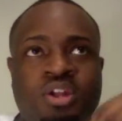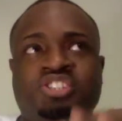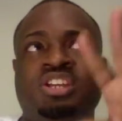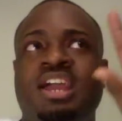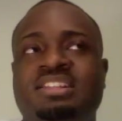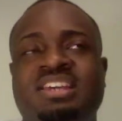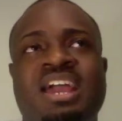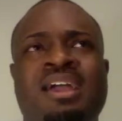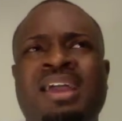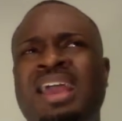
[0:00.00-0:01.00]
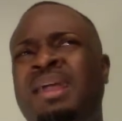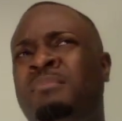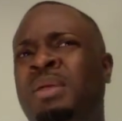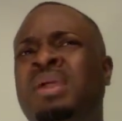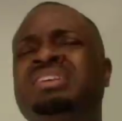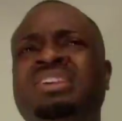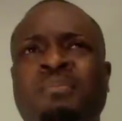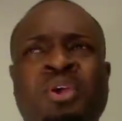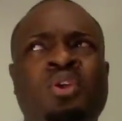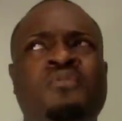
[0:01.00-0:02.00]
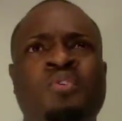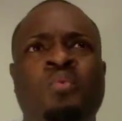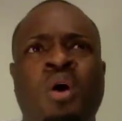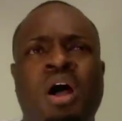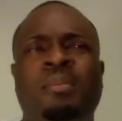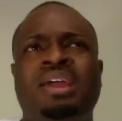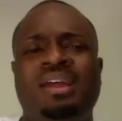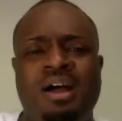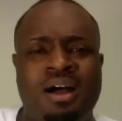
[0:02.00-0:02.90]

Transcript: and she got time. Mimi is a beautiful woman.